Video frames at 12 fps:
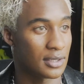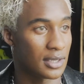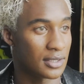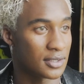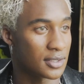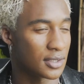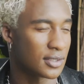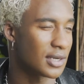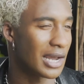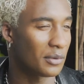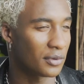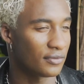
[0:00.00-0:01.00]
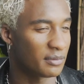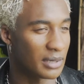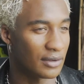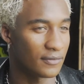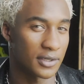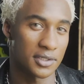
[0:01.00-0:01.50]
it's just not within
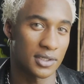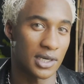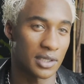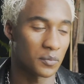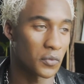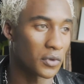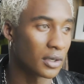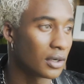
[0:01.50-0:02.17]
my vision anymore.